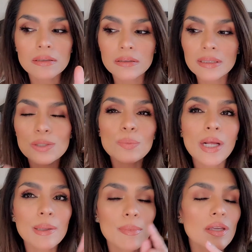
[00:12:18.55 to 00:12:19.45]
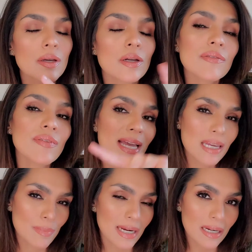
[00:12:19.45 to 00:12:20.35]
This would probably be good if I
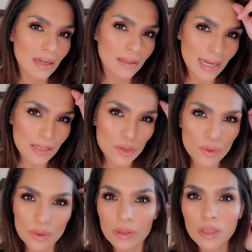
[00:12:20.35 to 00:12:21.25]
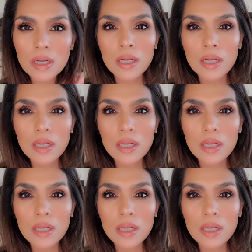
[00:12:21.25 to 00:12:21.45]
had my natural,